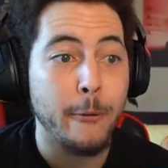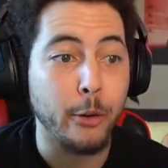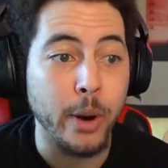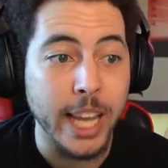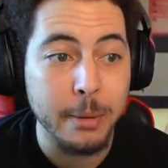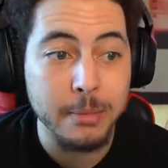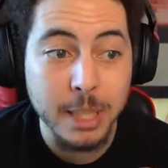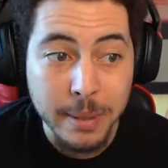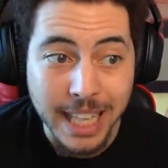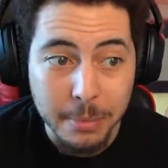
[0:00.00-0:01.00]
For him to
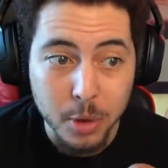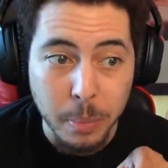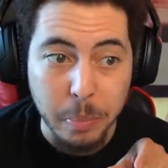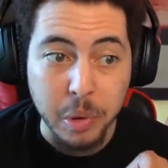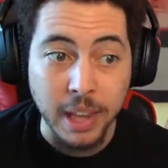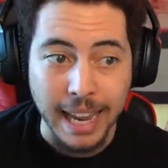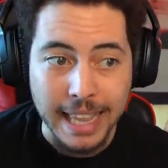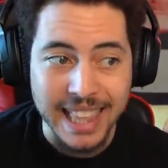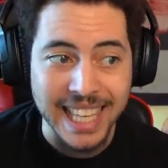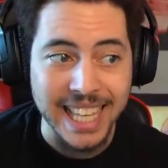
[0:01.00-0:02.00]
be able to play
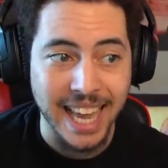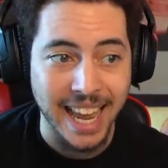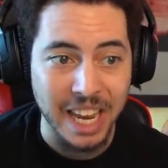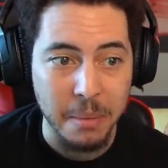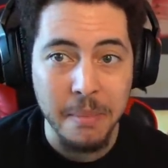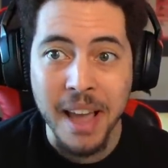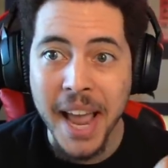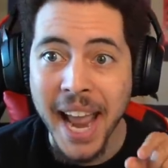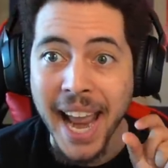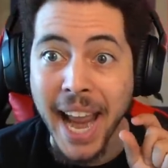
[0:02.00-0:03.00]
the game
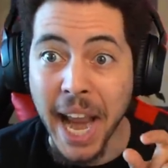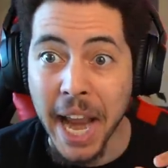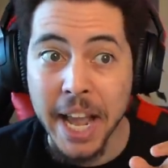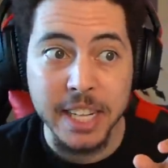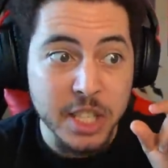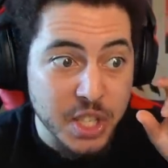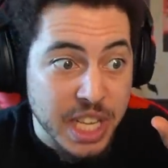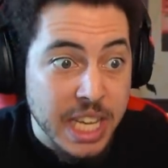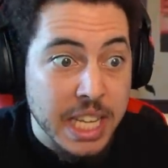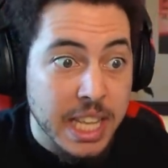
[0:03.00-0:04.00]
and
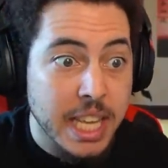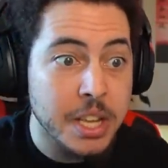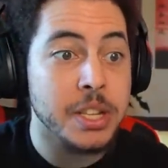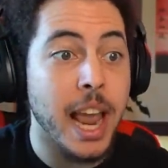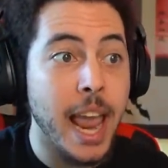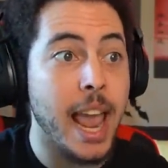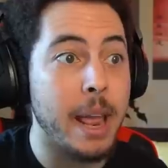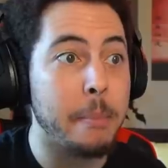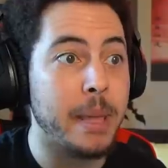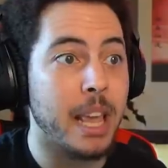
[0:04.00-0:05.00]
see this
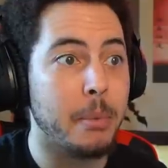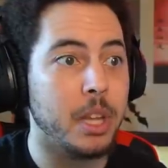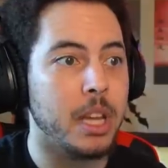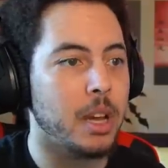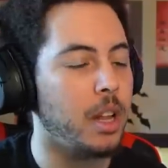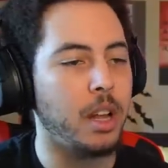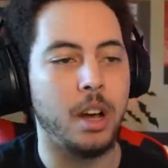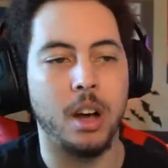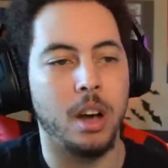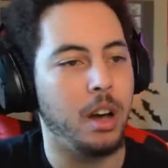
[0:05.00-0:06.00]
and be able to.
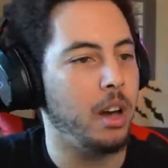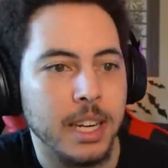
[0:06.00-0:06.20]
Oh.